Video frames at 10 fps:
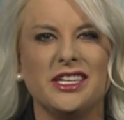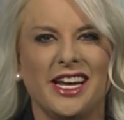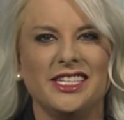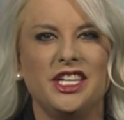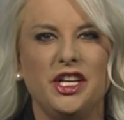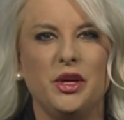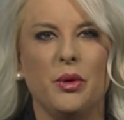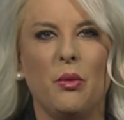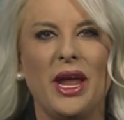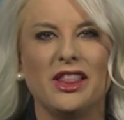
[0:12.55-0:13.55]
to
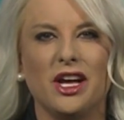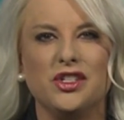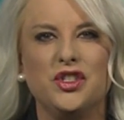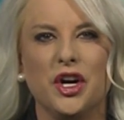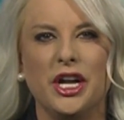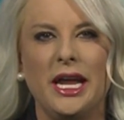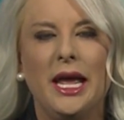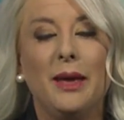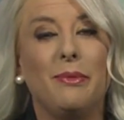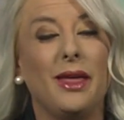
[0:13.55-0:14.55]
continue a weight loss journey